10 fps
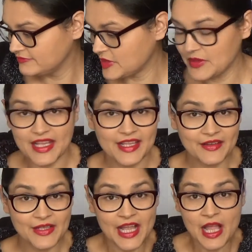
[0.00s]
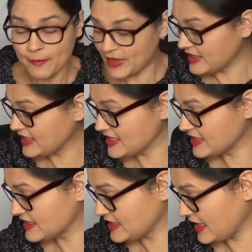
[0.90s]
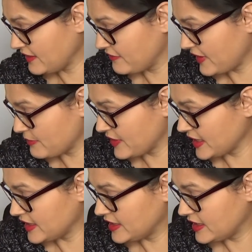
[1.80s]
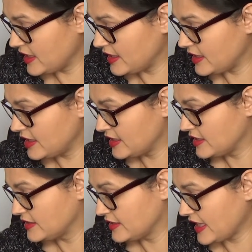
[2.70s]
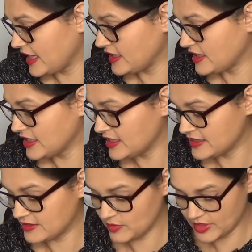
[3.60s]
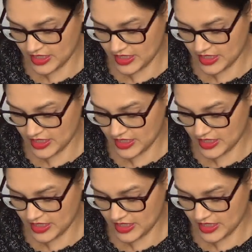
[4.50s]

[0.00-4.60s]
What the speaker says: So there you go. But this second fabric then is the one